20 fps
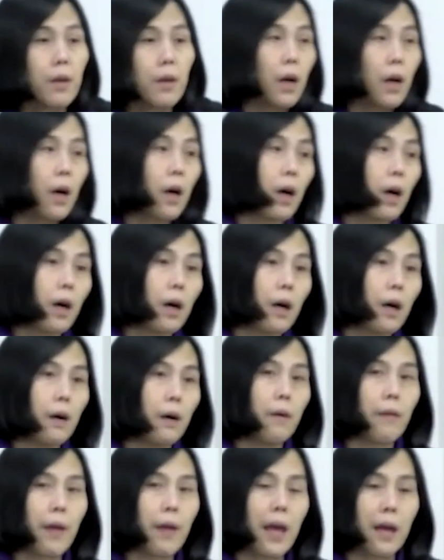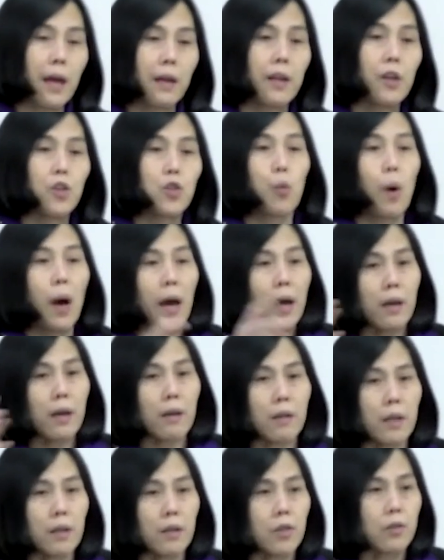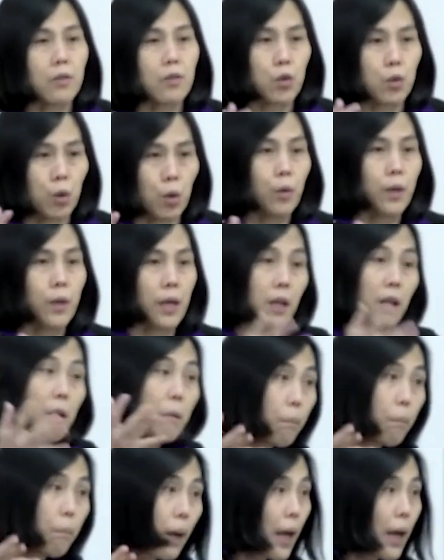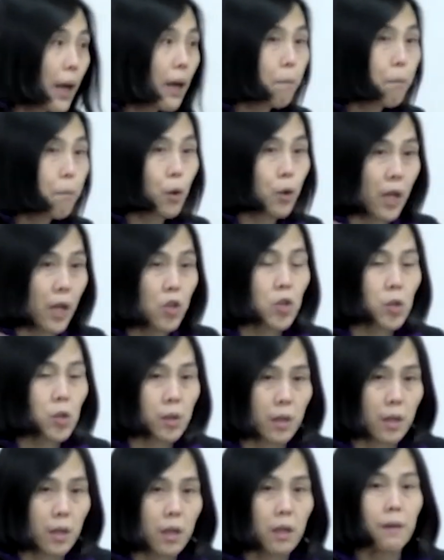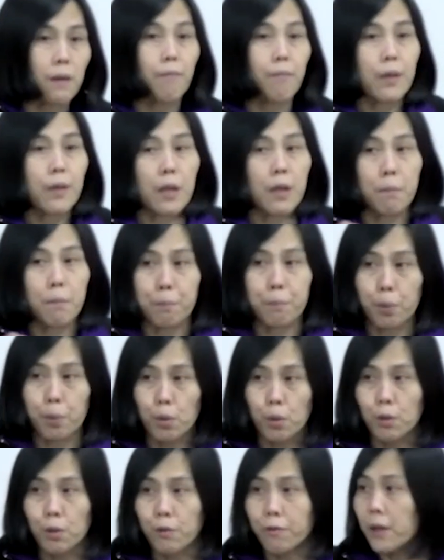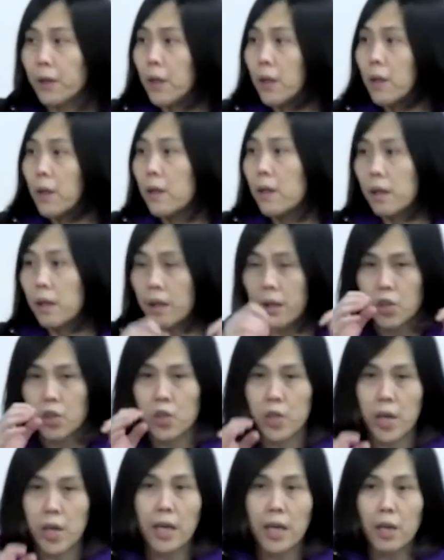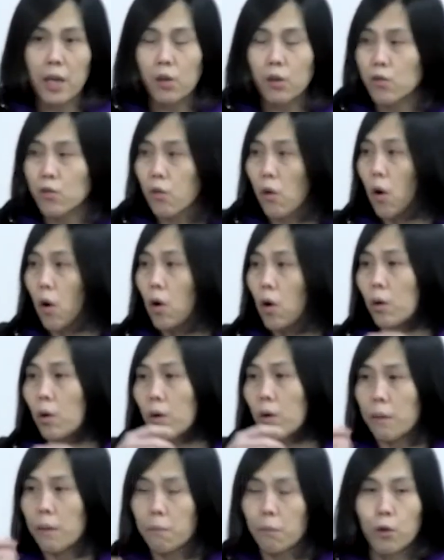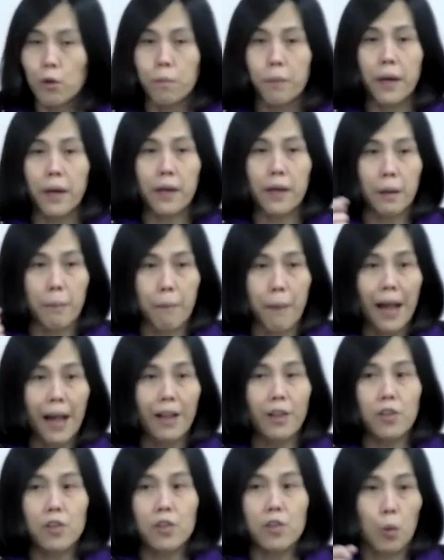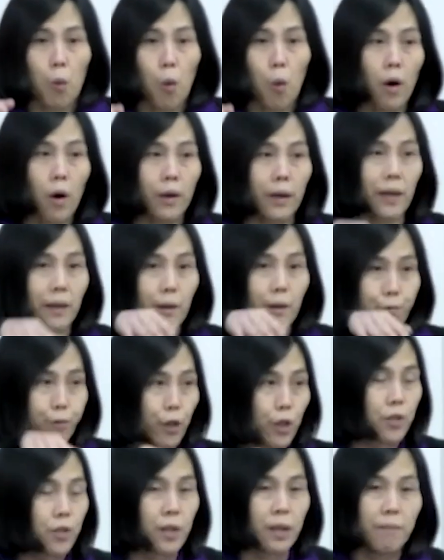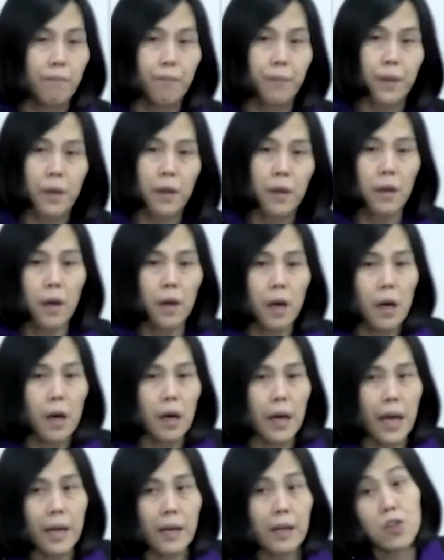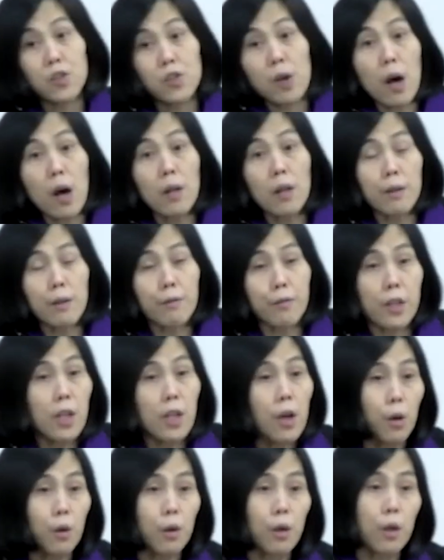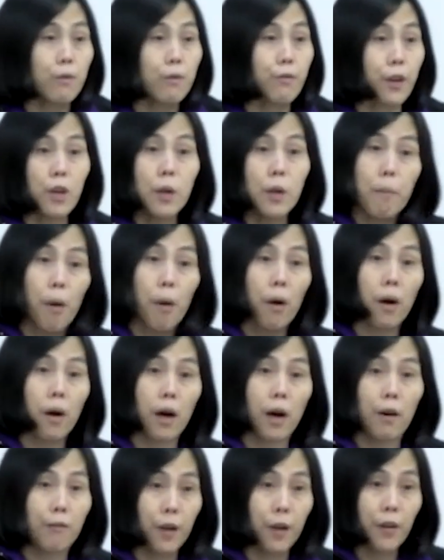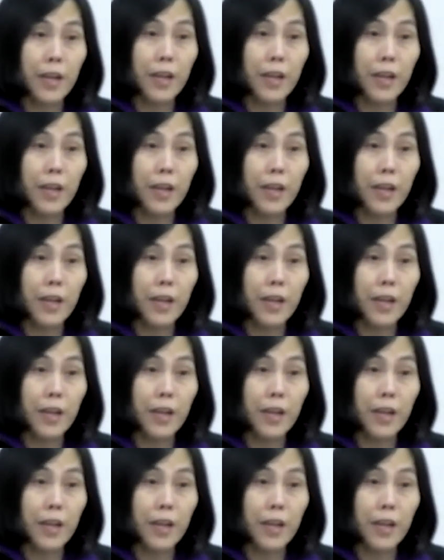Uh, and that's why it's show that it may potentially improve the shaking control, the movement, the balance, the walking, the freezing. Uh, and I saw the video, it looked very, uh, very